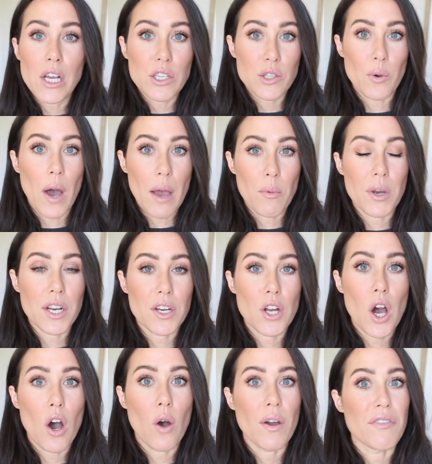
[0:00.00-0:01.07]
So I wanna
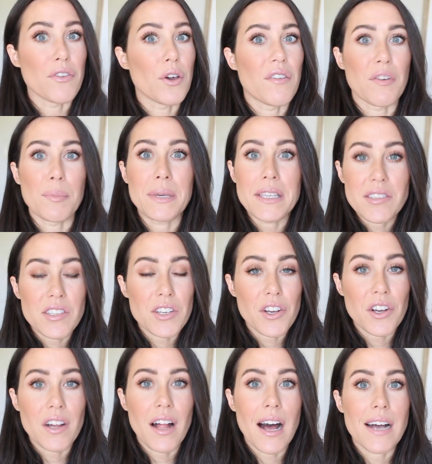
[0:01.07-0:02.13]
know if you have a piece in
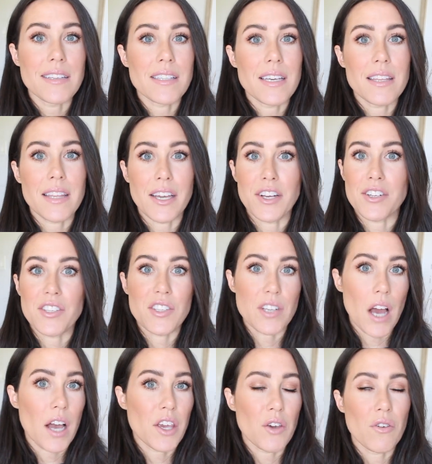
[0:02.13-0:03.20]
your closet that you're
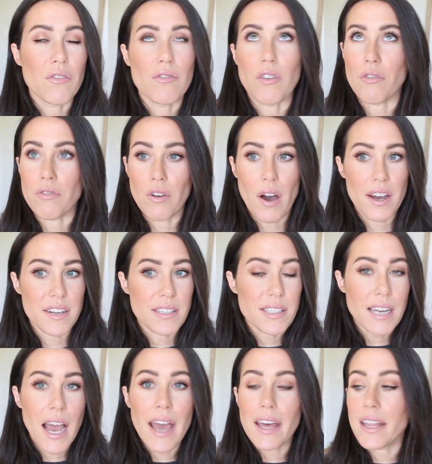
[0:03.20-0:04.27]
stuck, you don't know how to
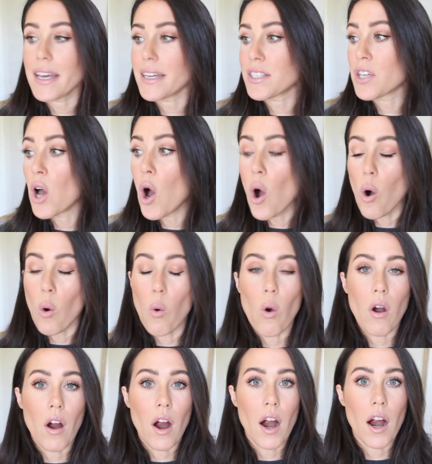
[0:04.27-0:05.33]
style it,
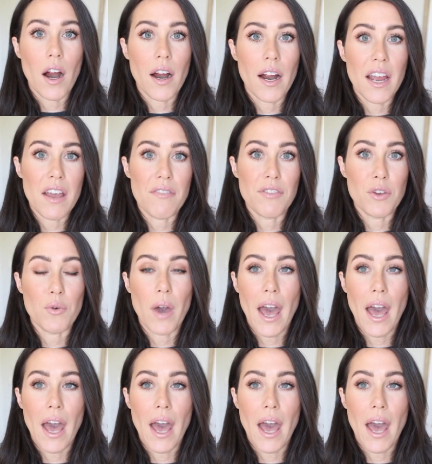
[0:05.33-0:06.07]
or if you